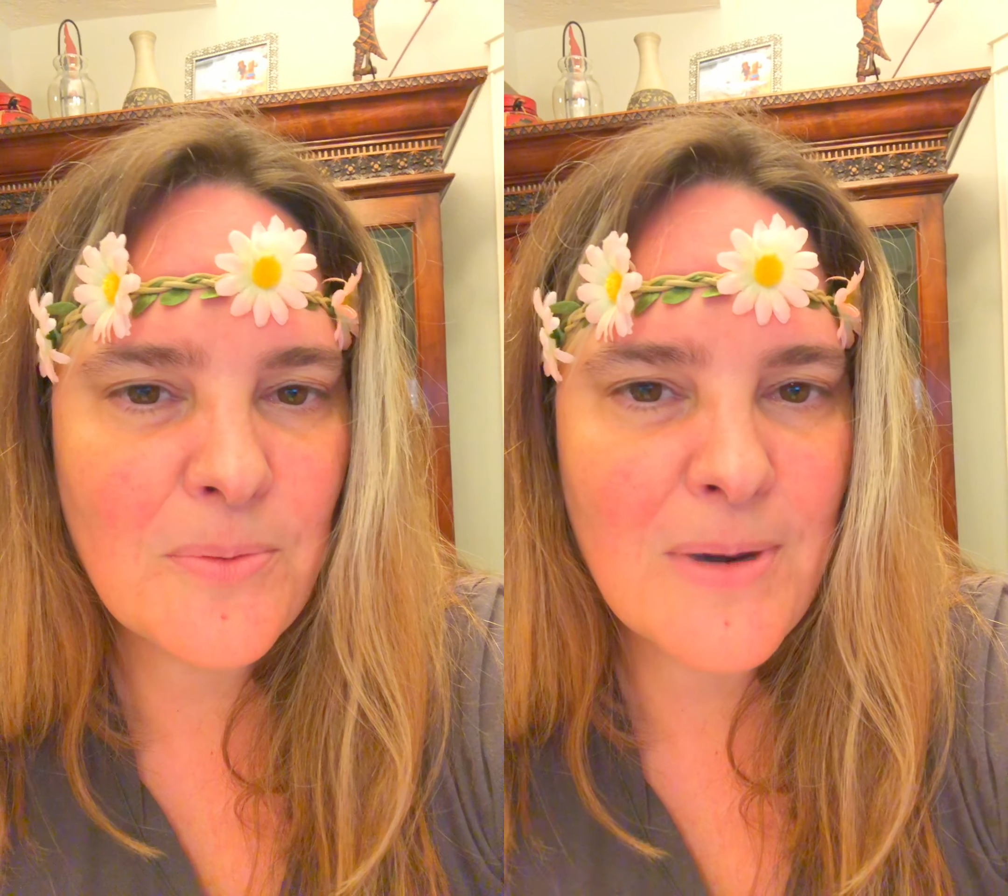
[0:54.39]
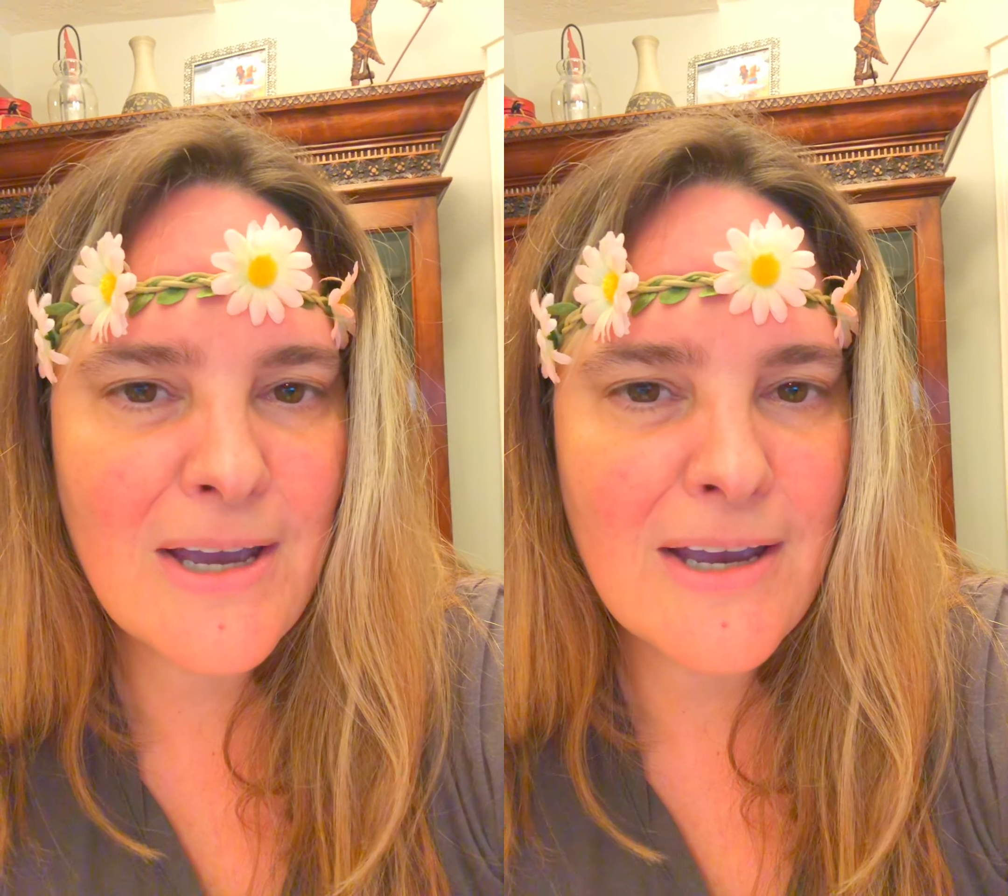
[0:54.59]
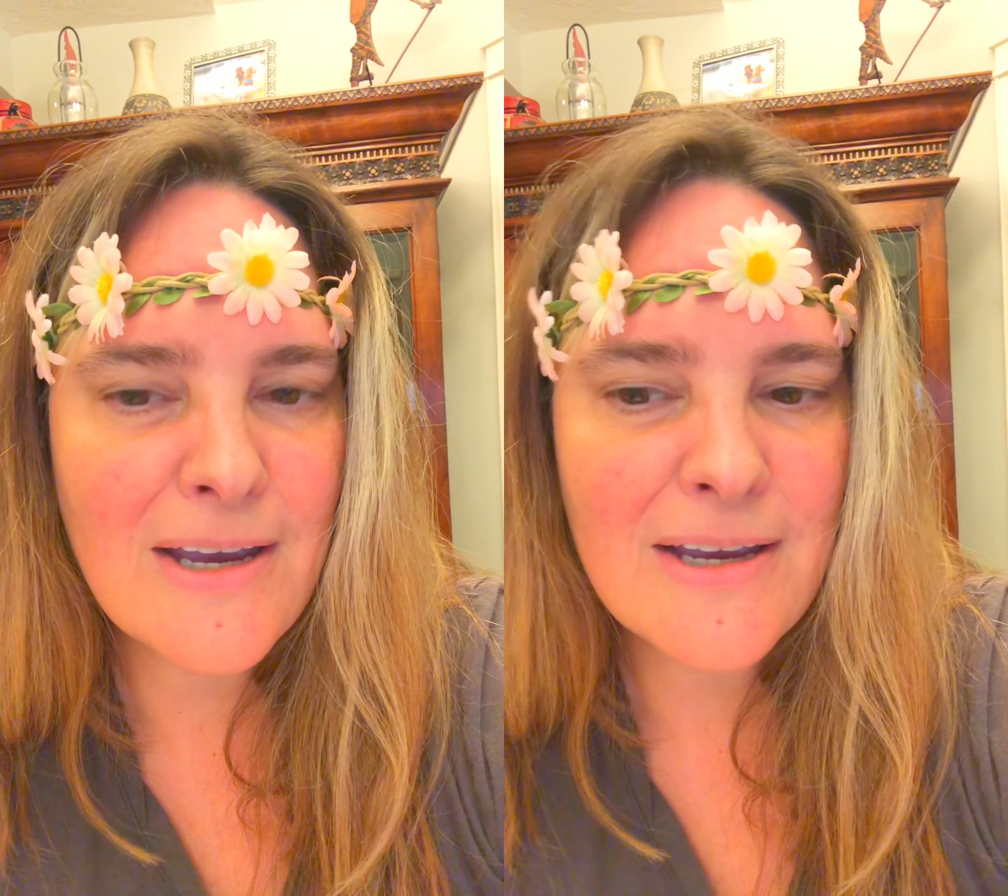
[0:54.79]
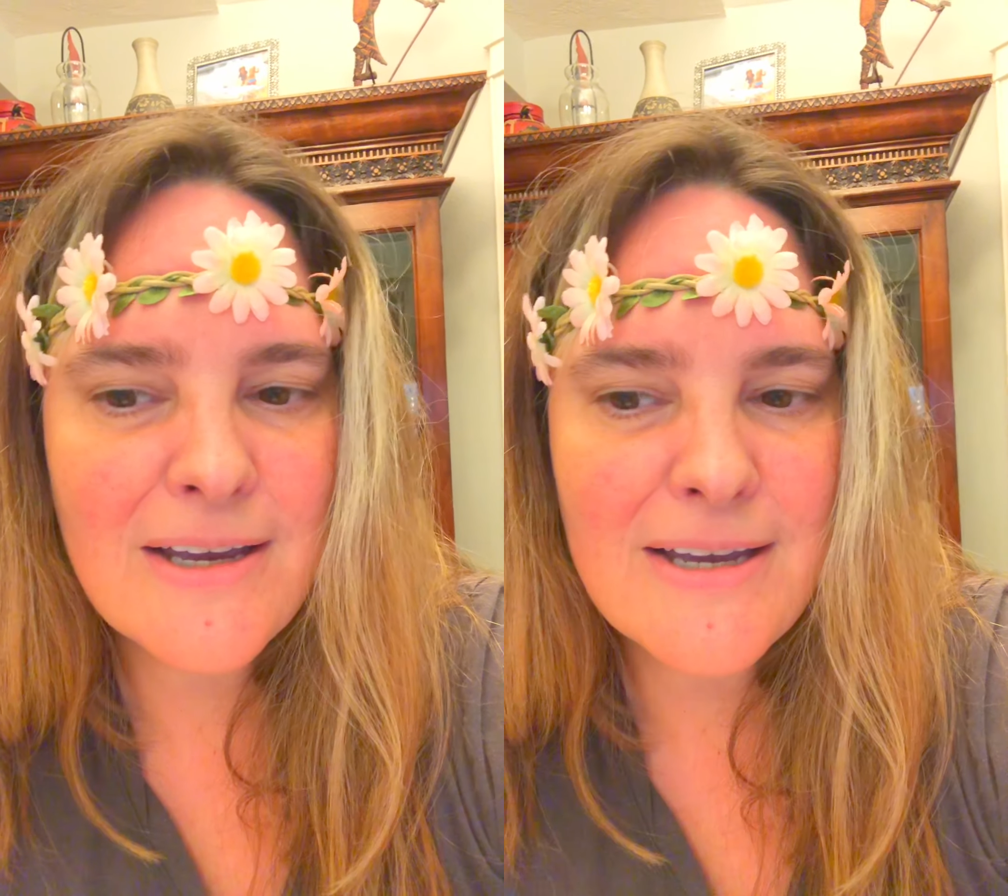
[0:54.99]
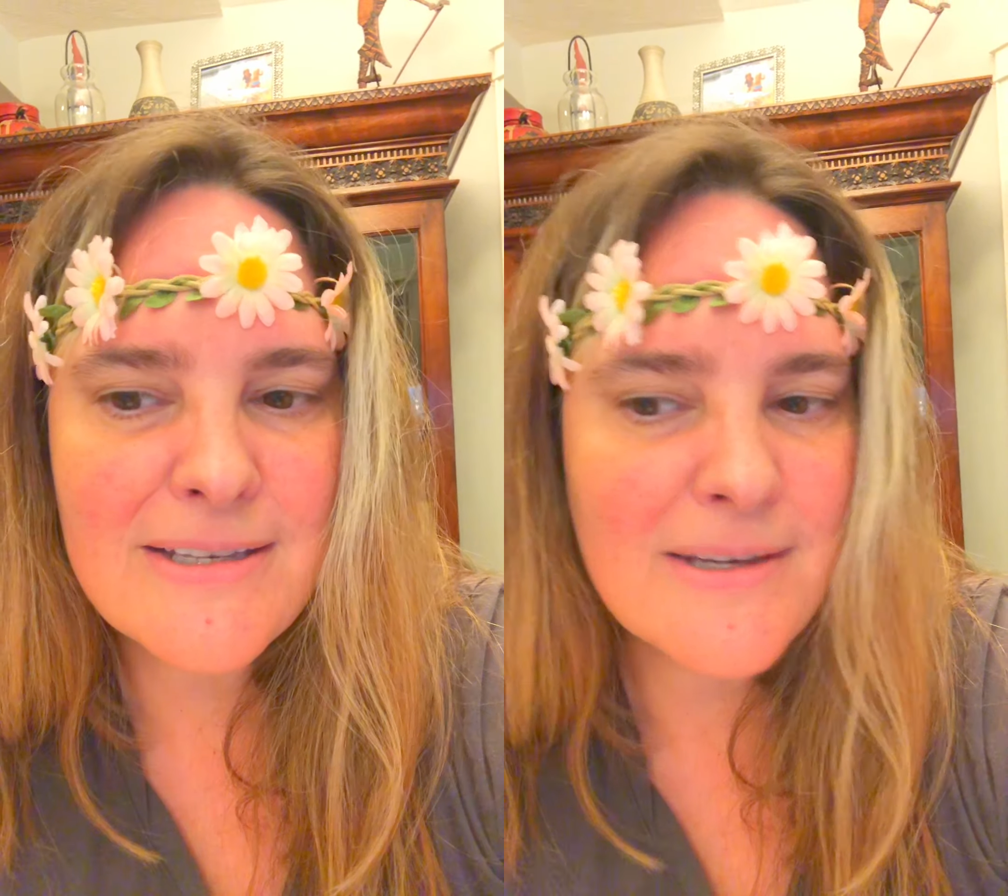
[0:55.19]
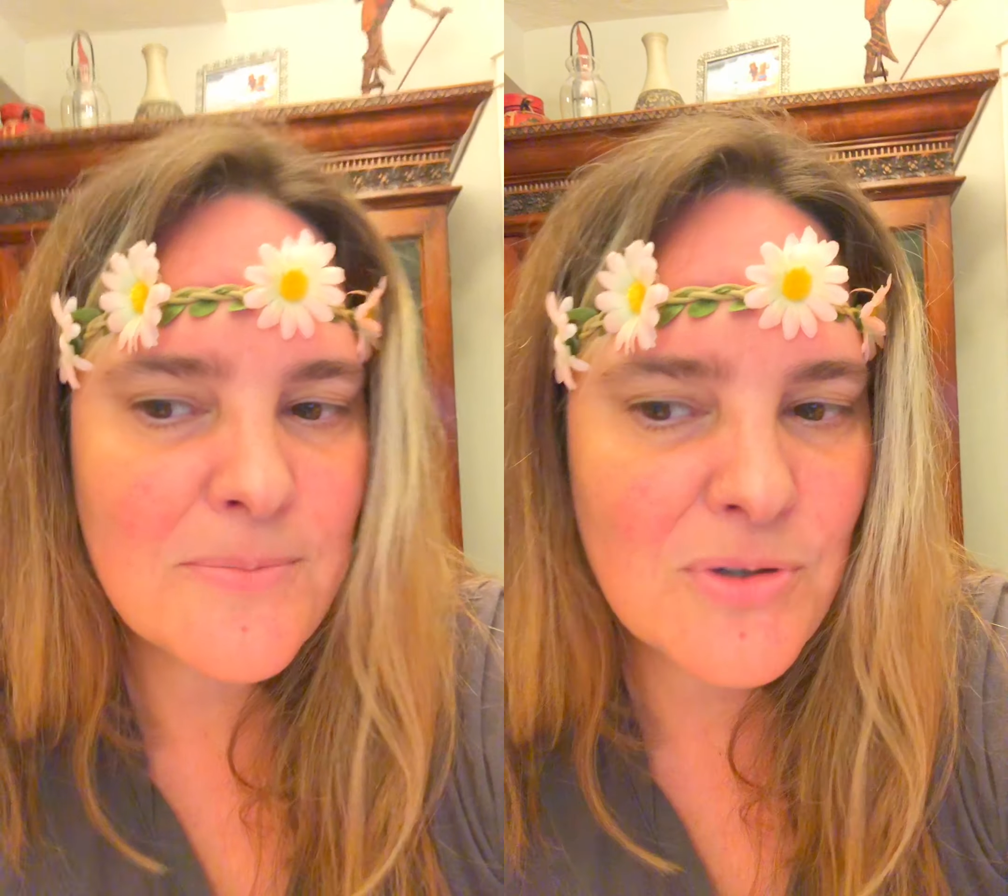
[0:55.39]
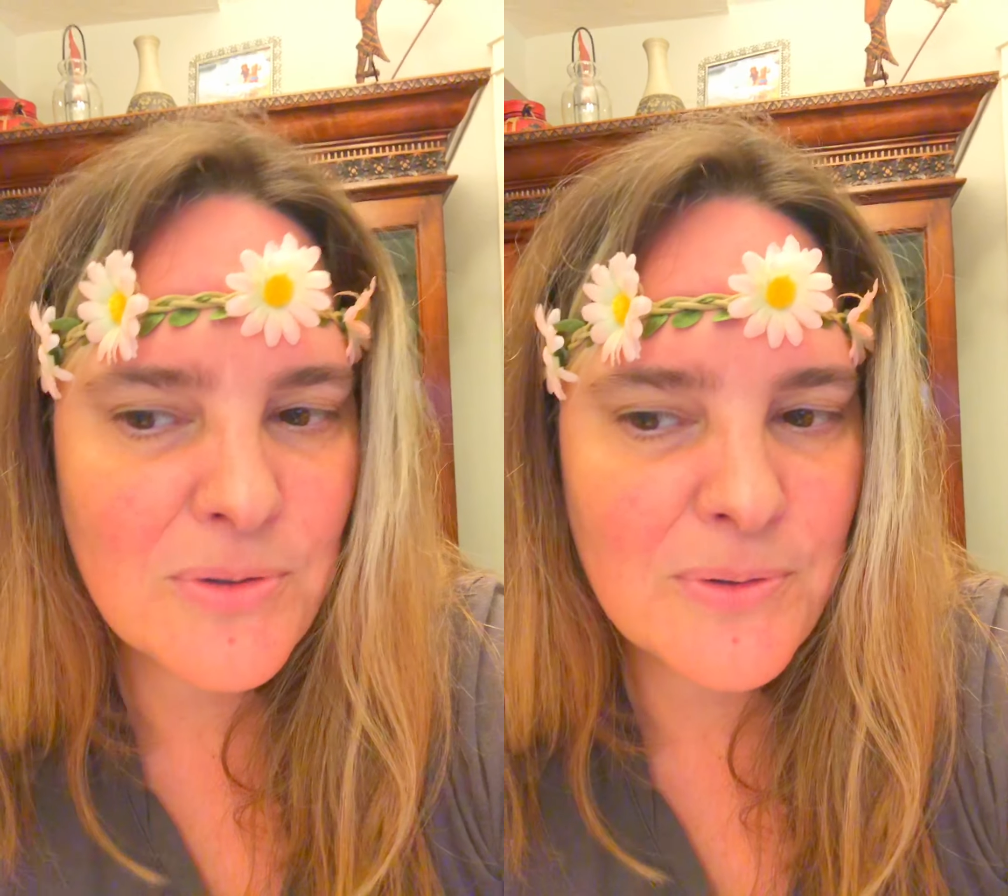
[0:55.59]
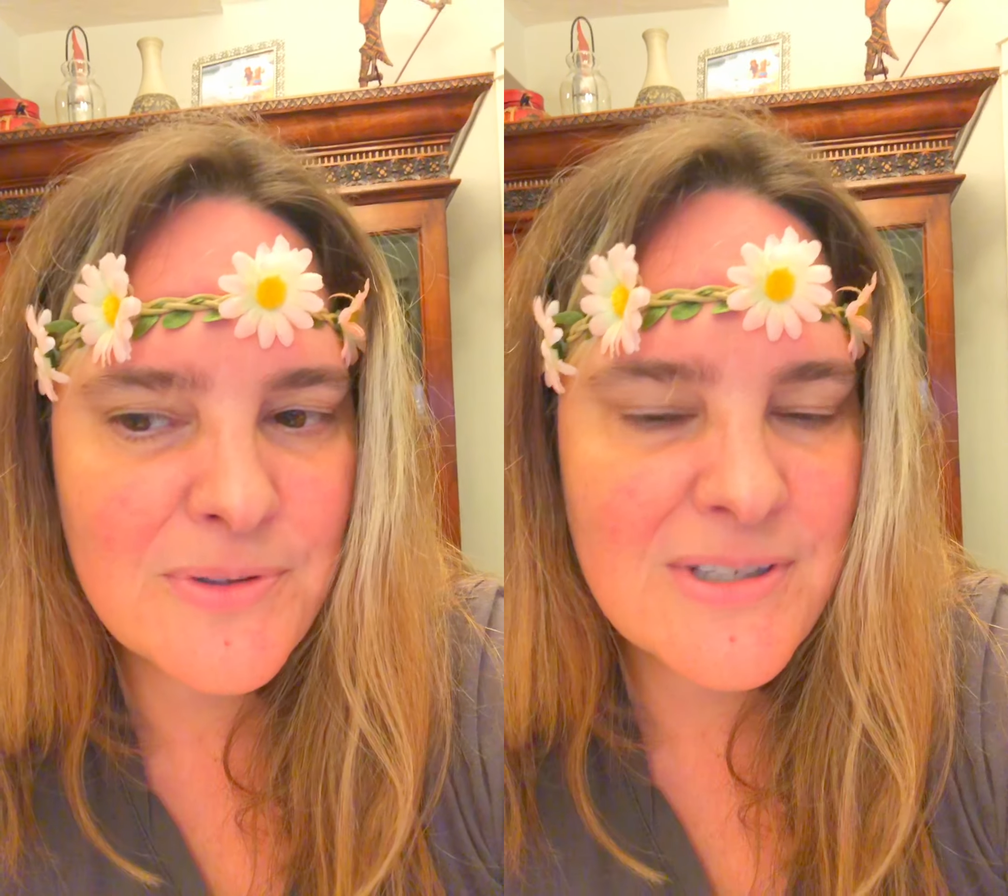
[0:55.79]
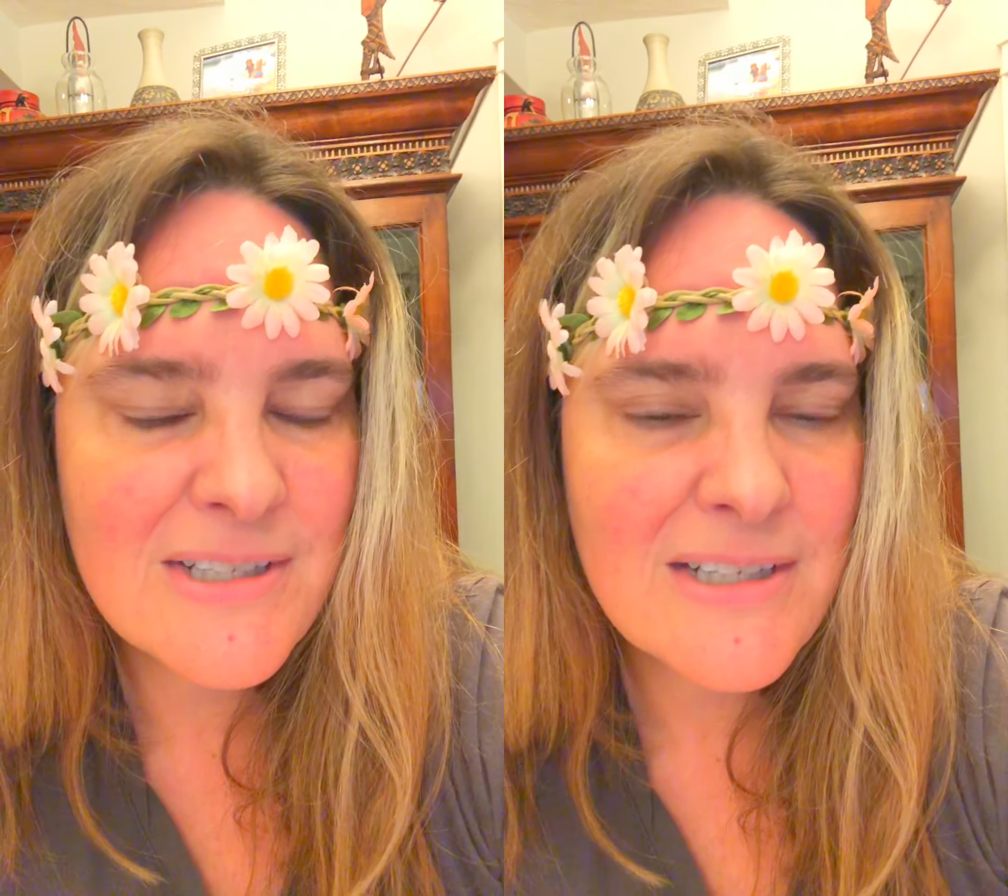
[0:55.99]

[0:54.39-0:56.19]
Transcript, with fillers: way, as I'm told.